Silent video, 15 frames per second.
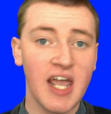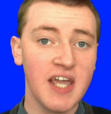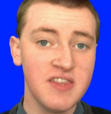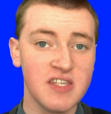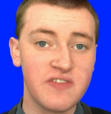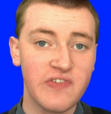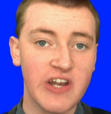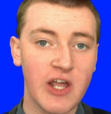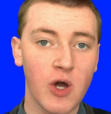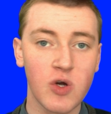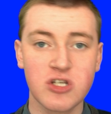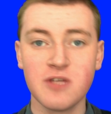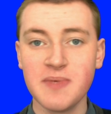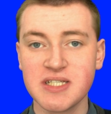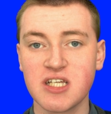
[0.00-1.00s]
In this video,
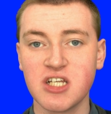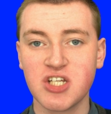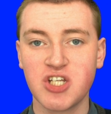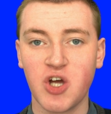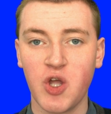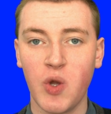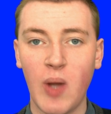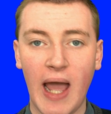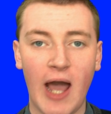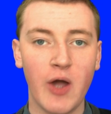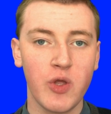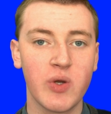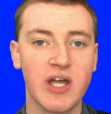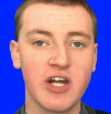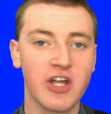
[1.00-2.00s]
Timmy's going to show you how
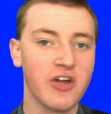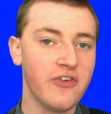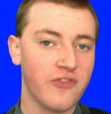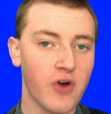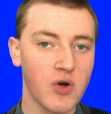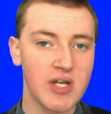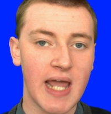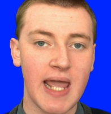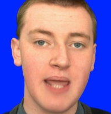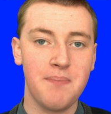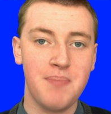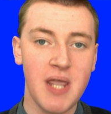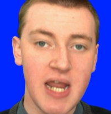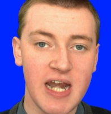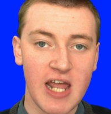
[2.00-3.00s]
you can convert a
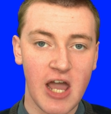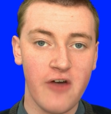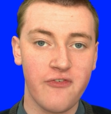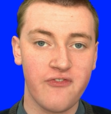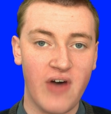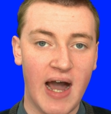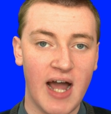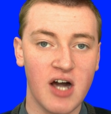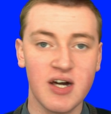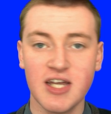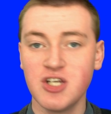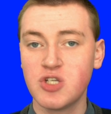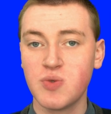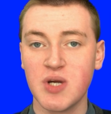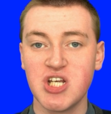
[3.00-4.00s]
P D F file
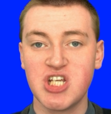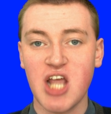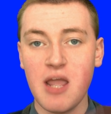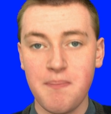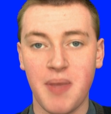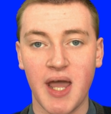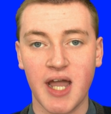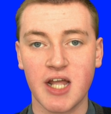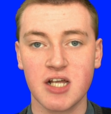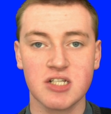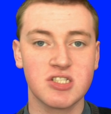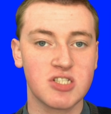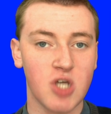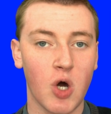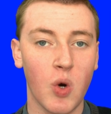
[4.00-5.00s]
into a JPEG.
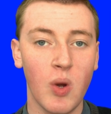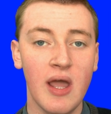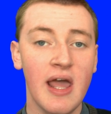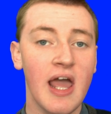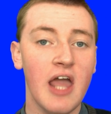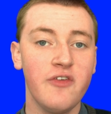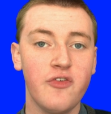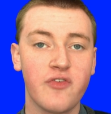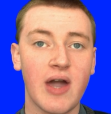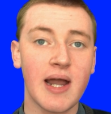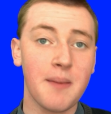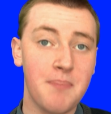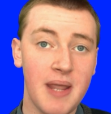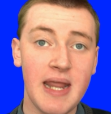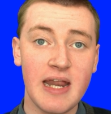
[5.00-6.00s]
So if you've got a
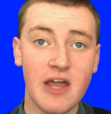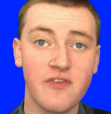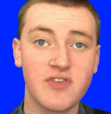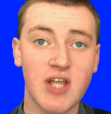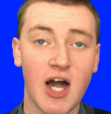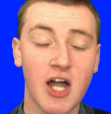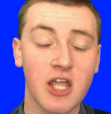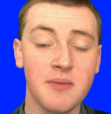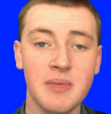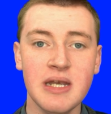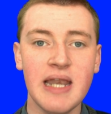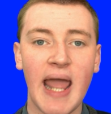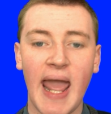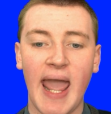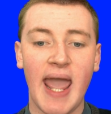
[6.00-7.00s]
P D F
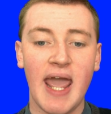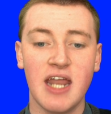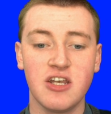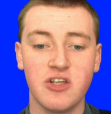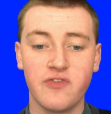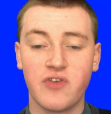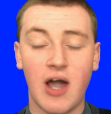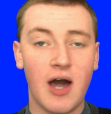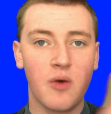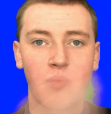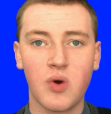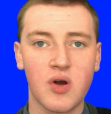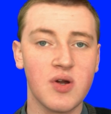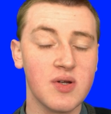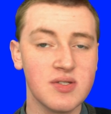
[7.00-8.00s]
document and you've got
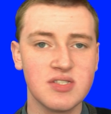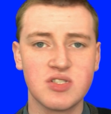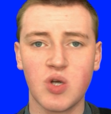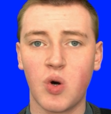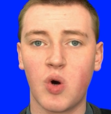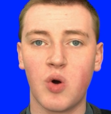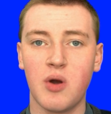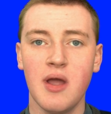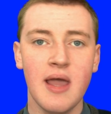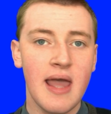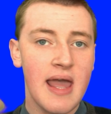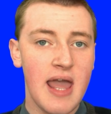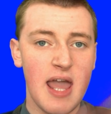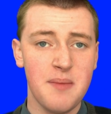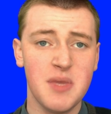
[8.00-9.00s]
words or
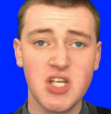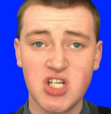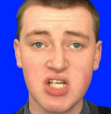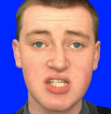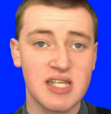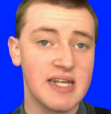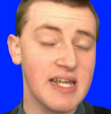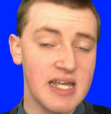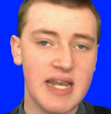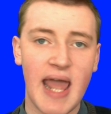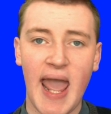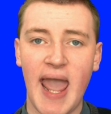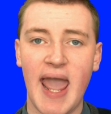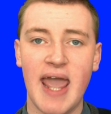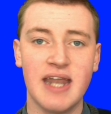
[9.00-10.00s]
images in it,
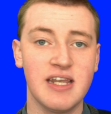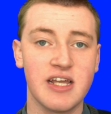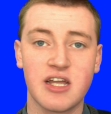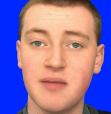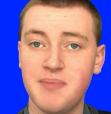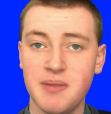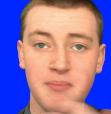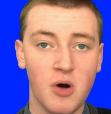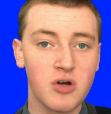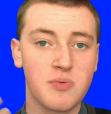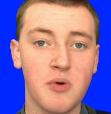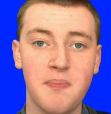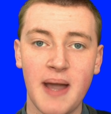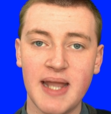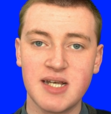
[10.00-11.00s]
and it can be
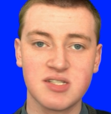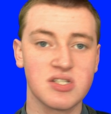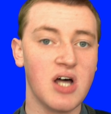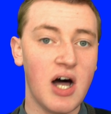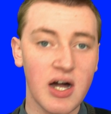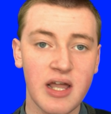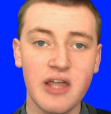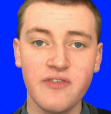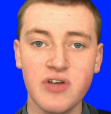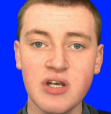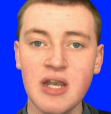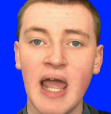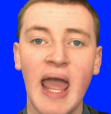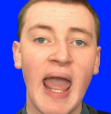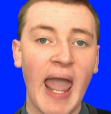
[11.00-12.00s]
multiple pages long
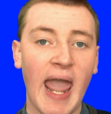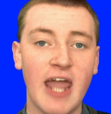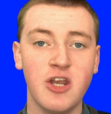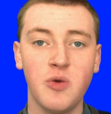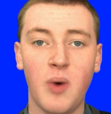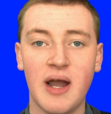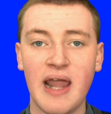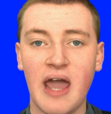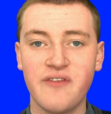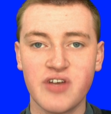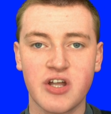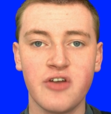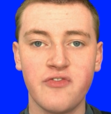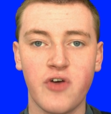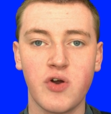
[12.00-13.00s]
even, and you want to have it
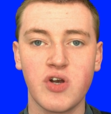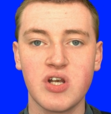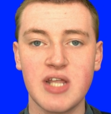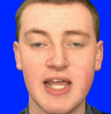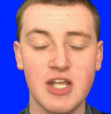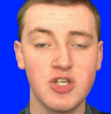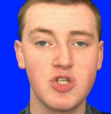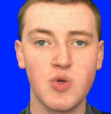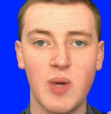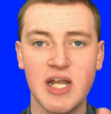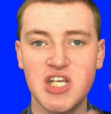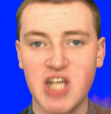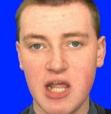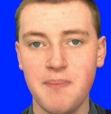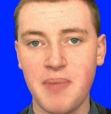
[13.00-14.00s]
converted into a
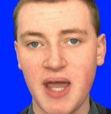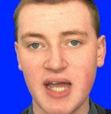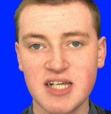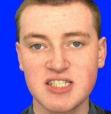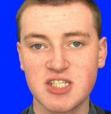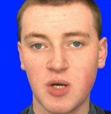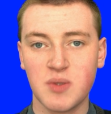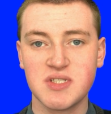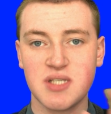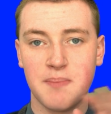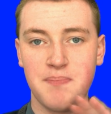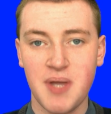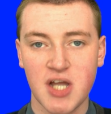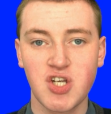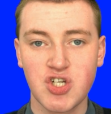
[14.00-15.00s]
JPEG, so it's a
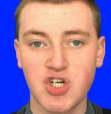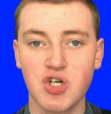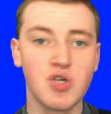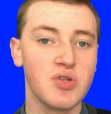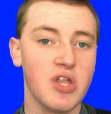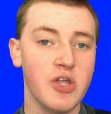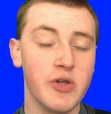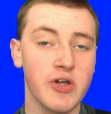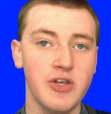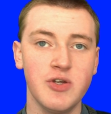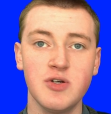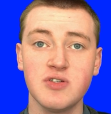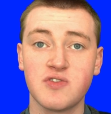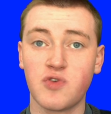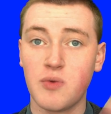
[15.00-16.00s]
picture that you can
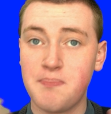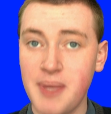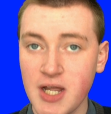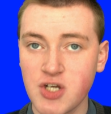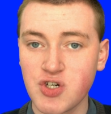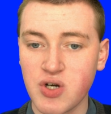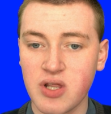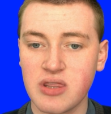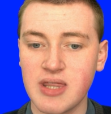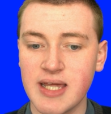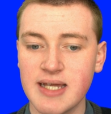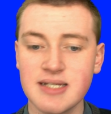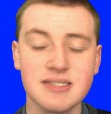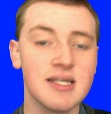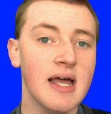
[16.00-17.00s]
use for picture-y
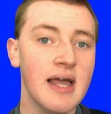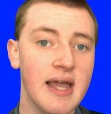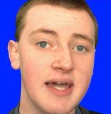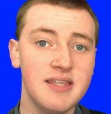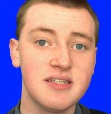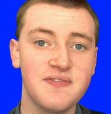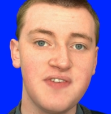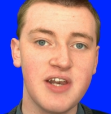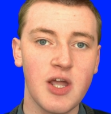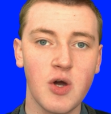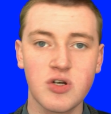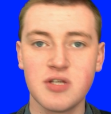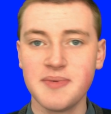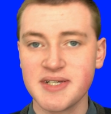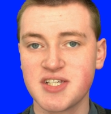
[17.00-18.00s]
things, in this video,
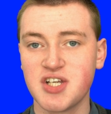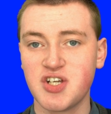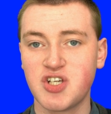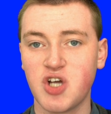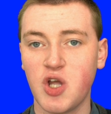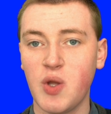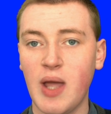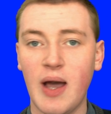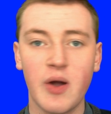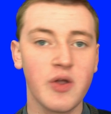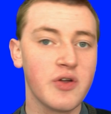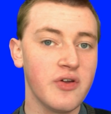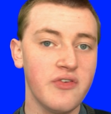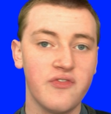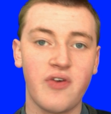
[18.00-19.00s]
Timmy's going to show you how you
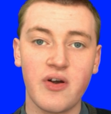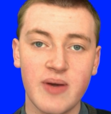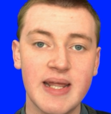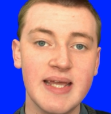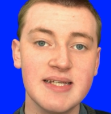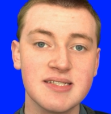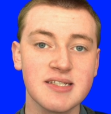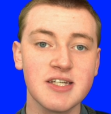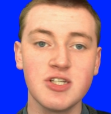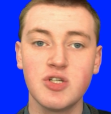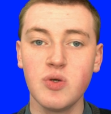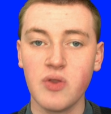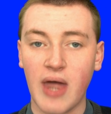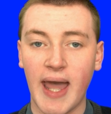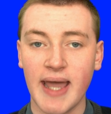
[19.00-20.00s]
can very easily
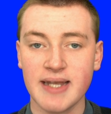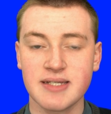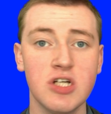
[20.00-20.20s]
do that.